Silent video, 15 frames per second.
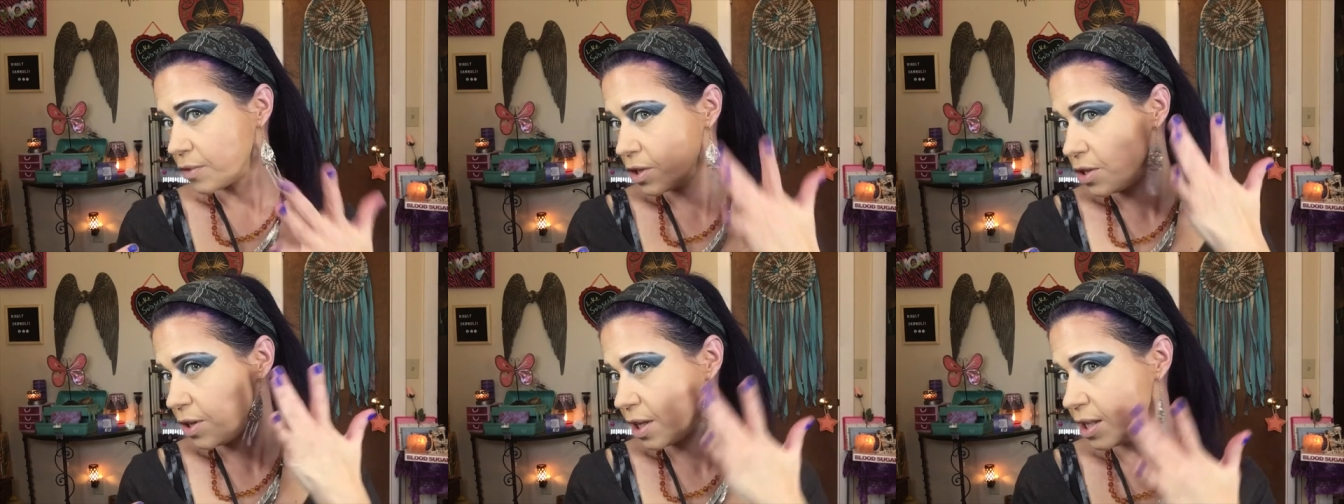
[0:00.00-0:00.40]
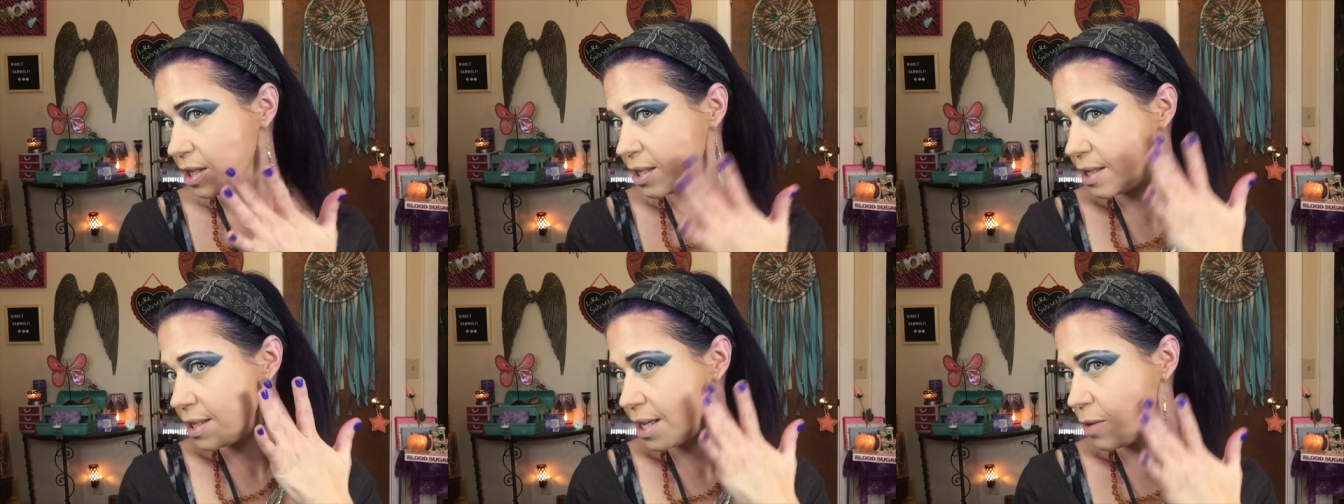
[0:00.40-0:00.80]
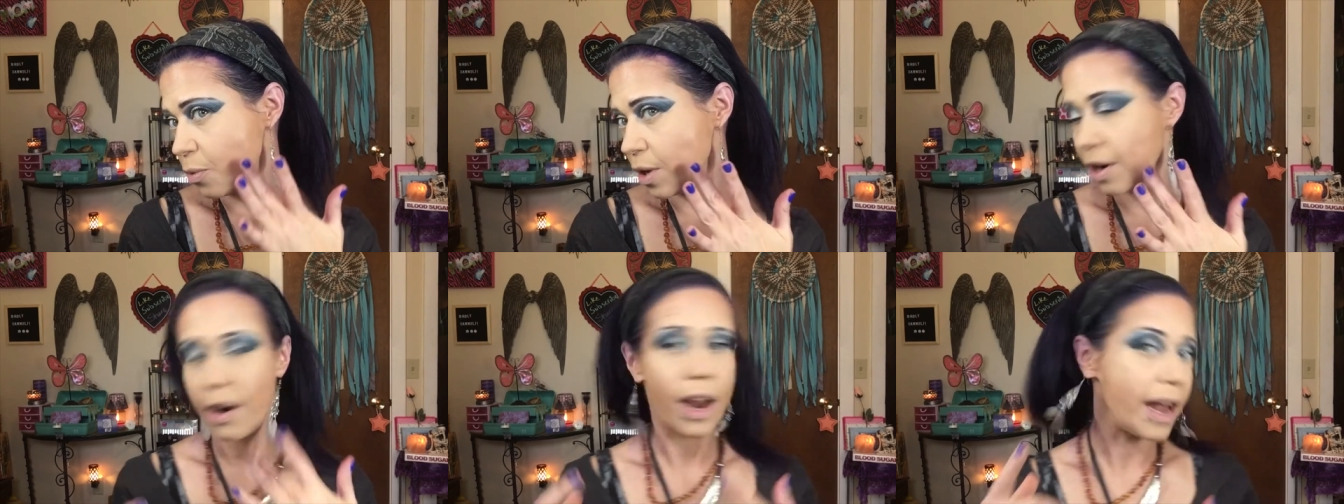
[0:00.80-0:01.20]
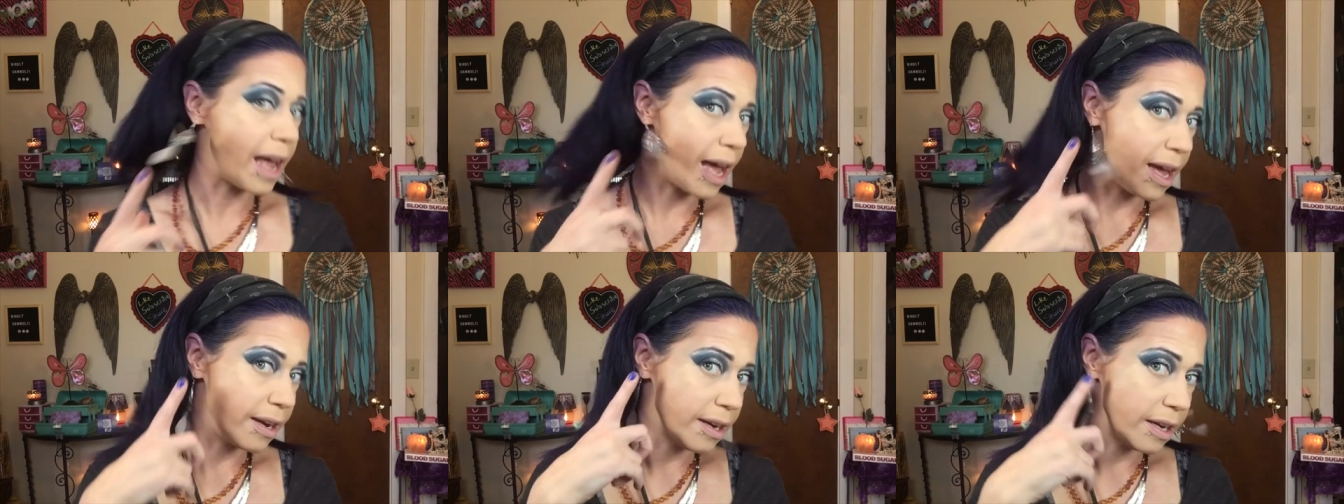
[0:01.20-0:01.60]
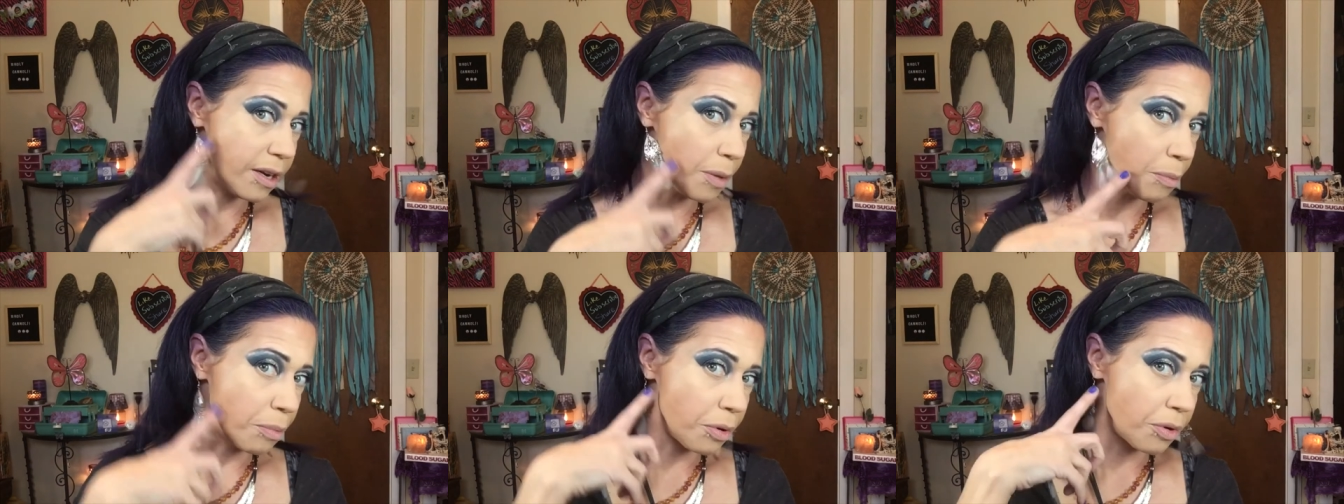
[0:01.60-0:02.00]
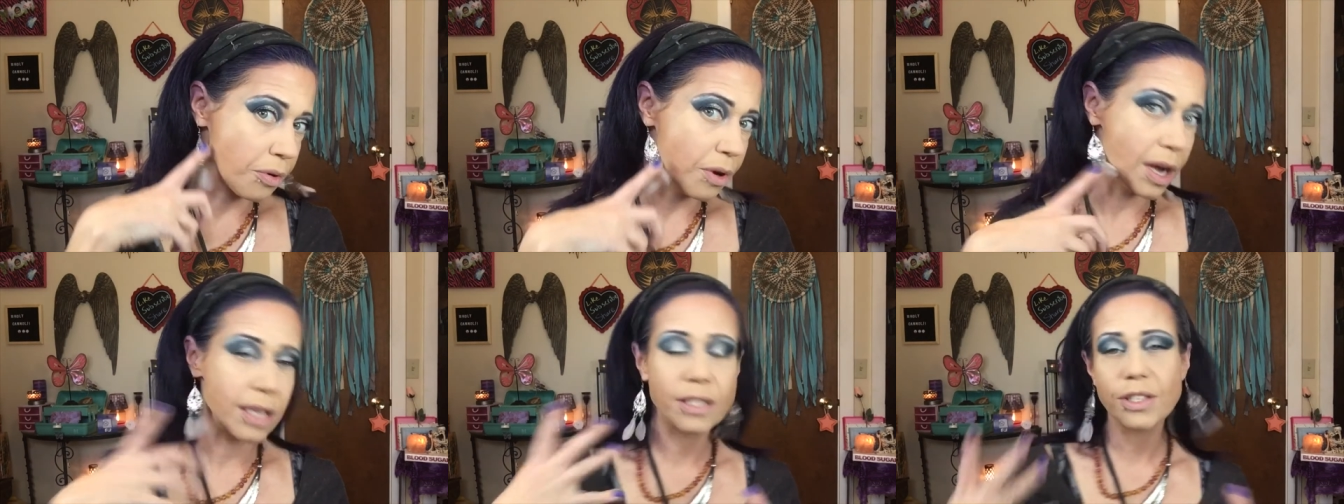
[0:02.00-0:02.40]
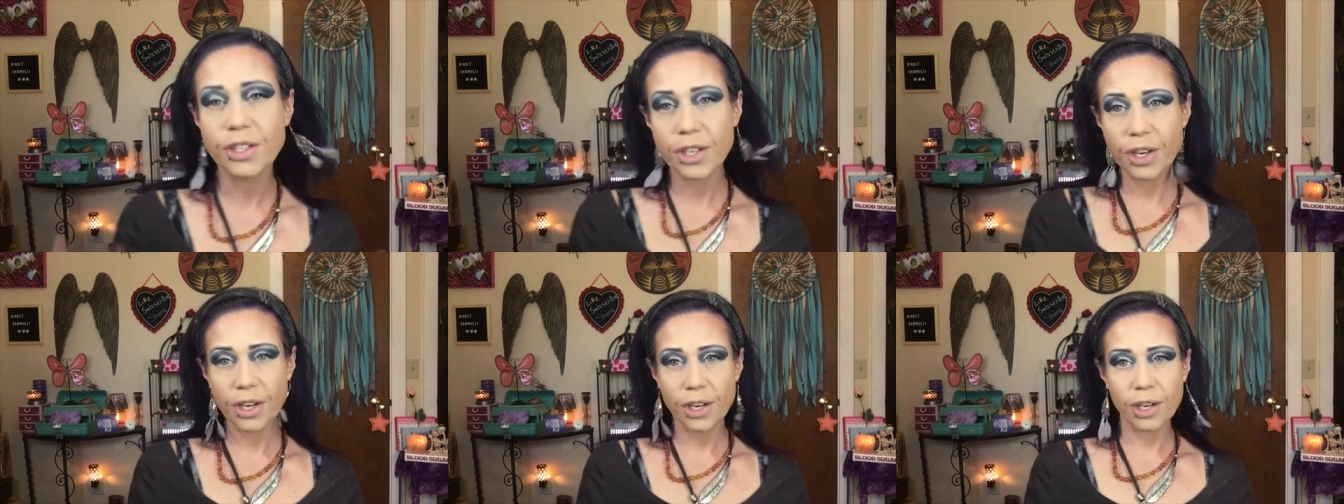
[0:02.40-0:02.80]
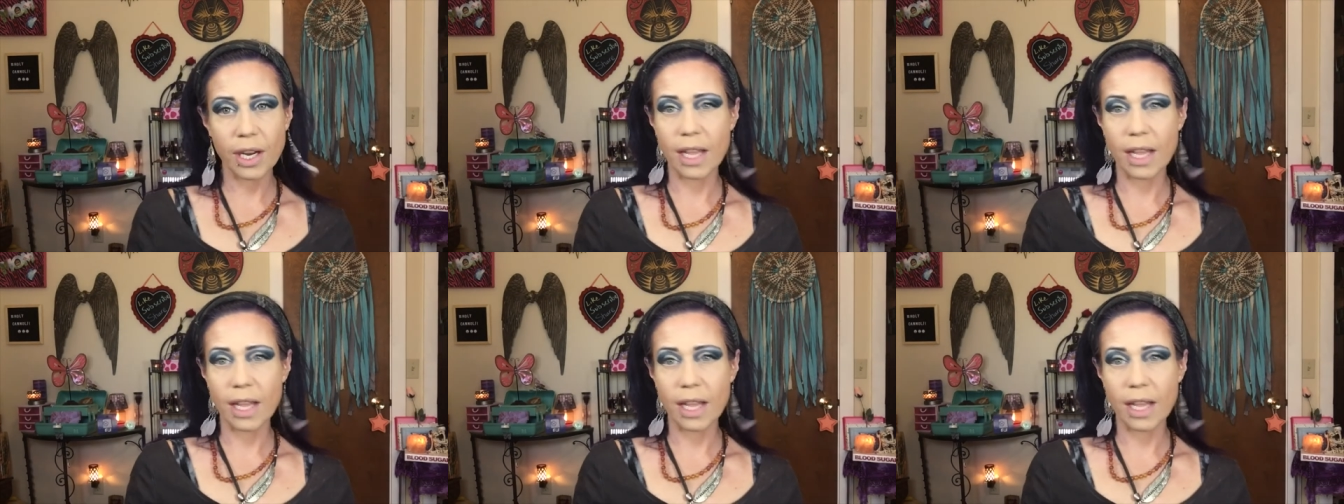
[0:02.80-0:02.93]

you can see where I added bronzer.